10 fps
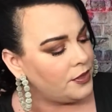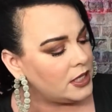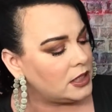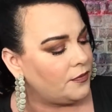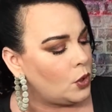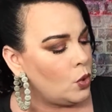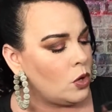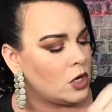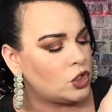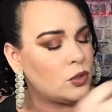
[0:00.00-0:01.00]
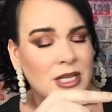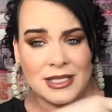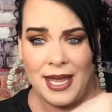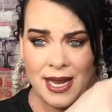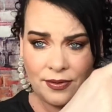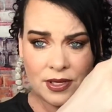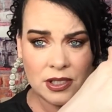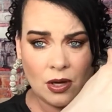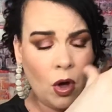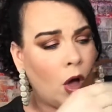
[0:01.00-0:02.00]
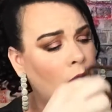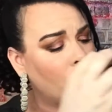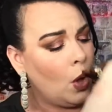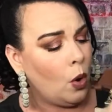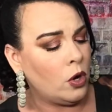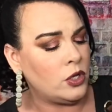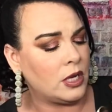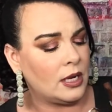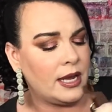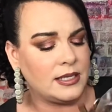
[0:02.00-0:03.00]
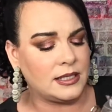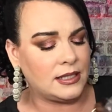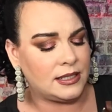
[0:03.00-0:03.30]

This, of course, you can take this off, or you can like